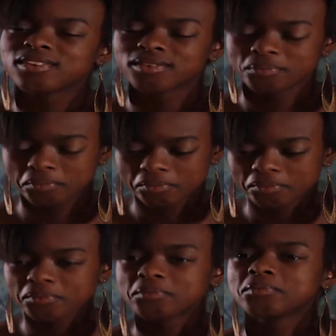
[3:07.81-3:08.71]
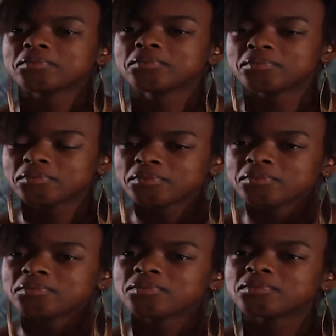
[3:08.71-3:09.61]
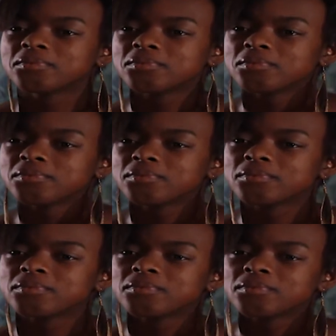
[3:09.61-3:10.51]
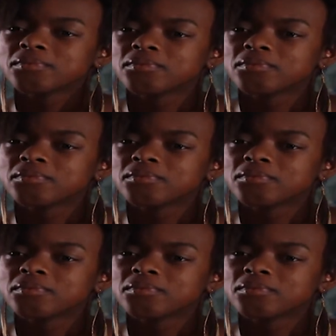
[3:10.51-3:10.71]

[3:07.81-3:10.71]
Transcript: But at first, when I started doing it, it's like they